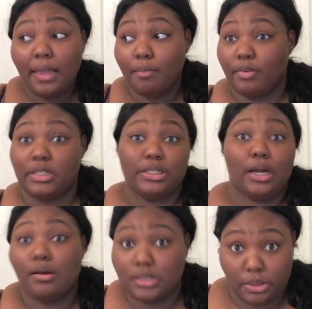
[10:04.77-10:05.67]
am ready to
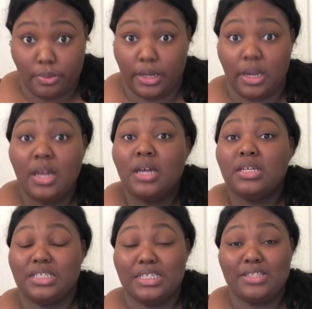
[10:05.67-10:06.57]
go somewhere
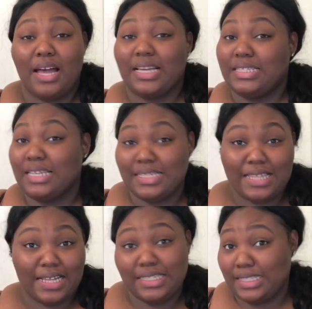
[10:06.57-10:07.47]
just so I can
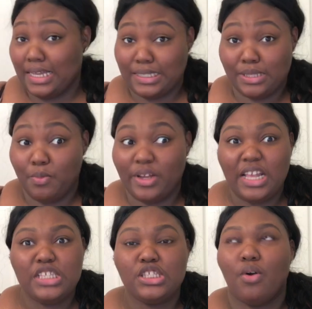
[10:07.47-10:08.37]
test out these leggings some more. And
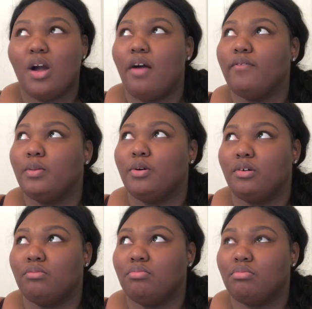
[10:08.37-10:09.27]
they're so
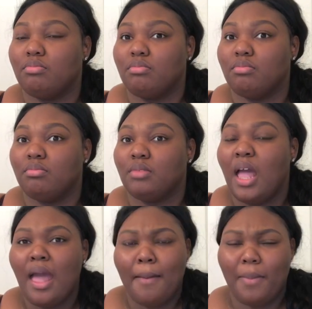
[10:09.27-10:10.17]
comfortable.
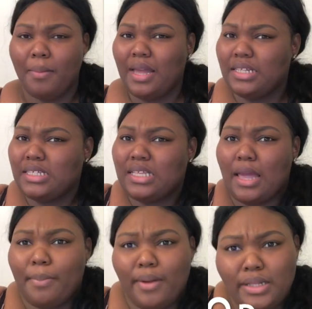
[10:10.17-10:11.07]
Maybe I need to
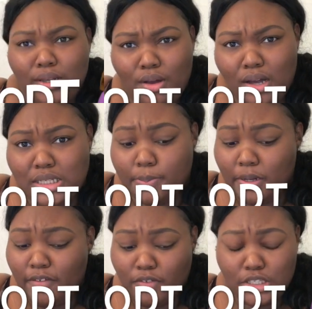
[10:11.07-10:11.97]
get pregnant, y'all, because
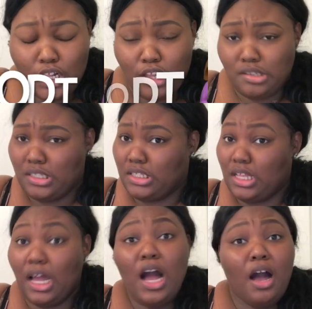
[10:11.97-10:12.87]
pregnant folks' clothes is
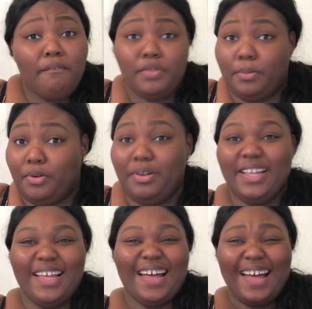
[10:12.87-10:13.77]
comfortable.